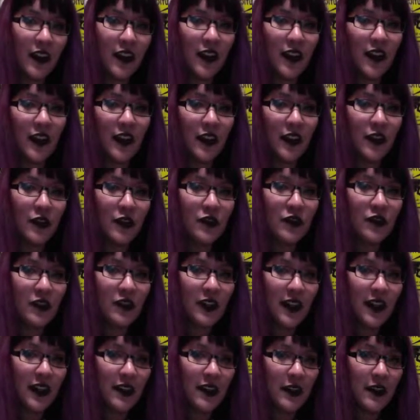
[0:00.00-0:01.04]
I
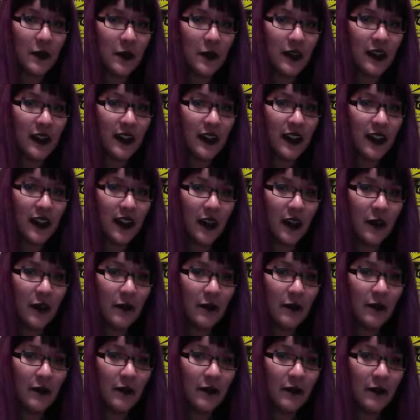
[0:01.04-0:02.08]
usually end up cleaning up,
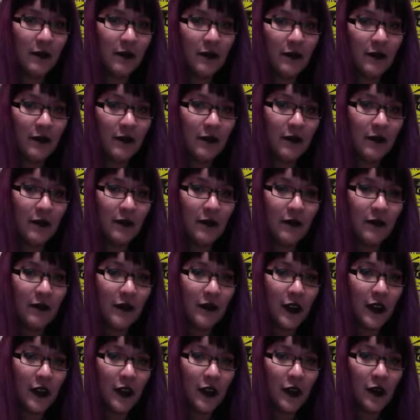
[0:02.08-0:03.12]

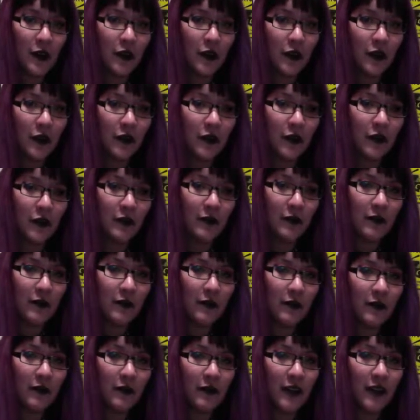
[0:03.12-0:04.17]
you know,
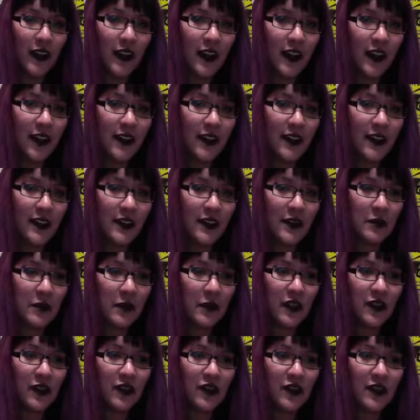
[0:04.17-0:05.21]
any
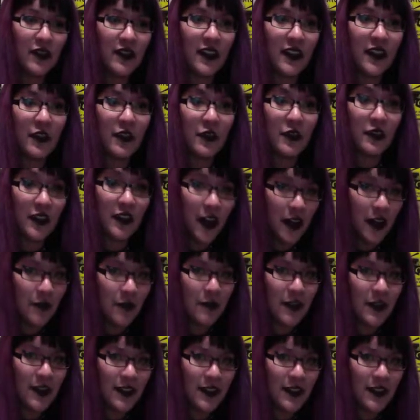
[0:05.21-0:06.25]
smudges that are not
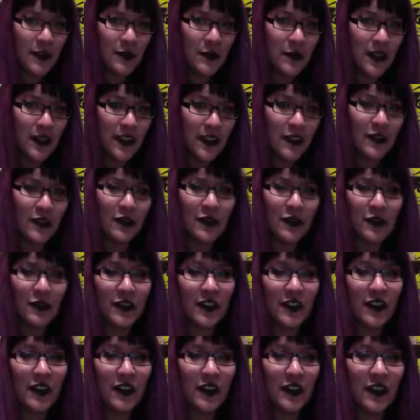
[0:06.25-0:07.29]
meant to be in
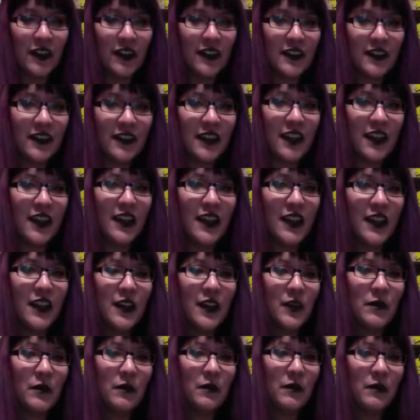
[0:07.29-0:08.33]
certain areas
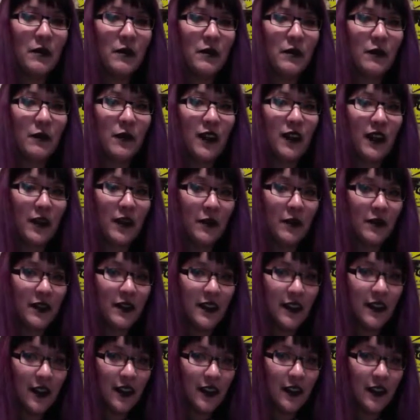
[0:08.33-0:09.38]
when I'm
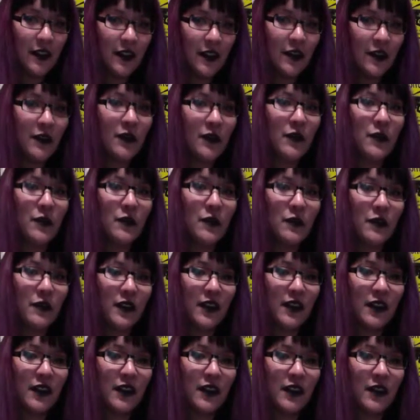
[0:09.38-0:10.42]
done with,
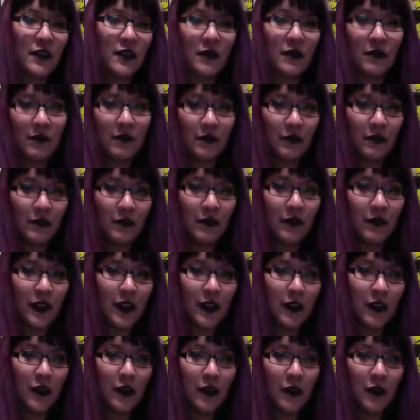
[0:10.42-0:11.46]
you
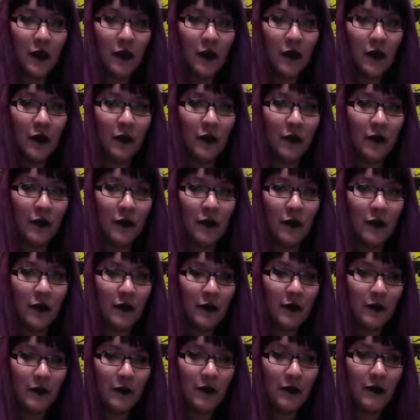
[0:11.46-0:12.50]
know,
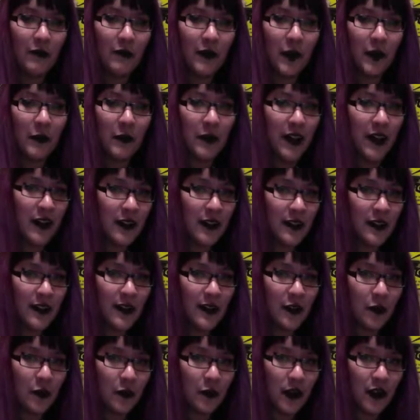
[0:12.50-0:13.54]
my painting
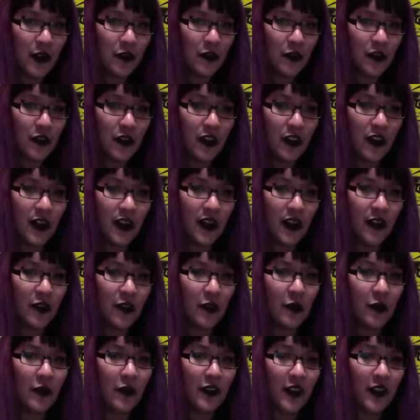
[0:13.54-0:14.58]
or my drawing or
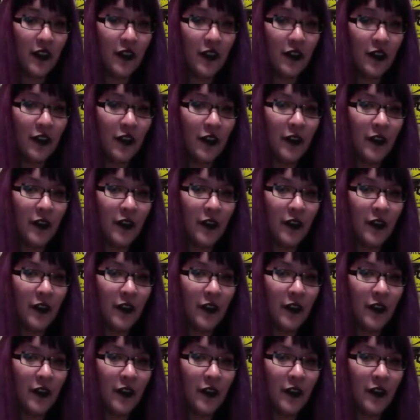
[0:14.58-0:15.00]
whatever.